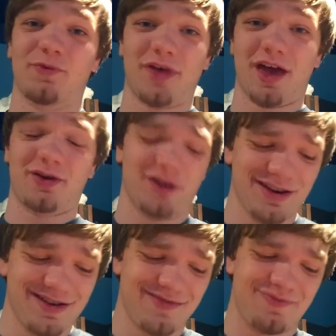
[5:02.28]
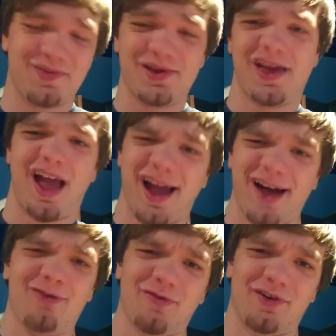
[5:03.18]
that couldn't be
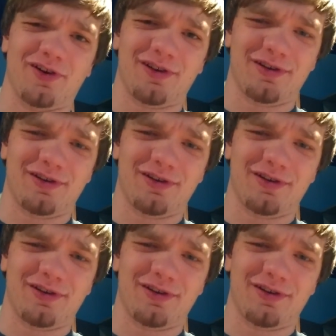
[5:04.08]
alpha.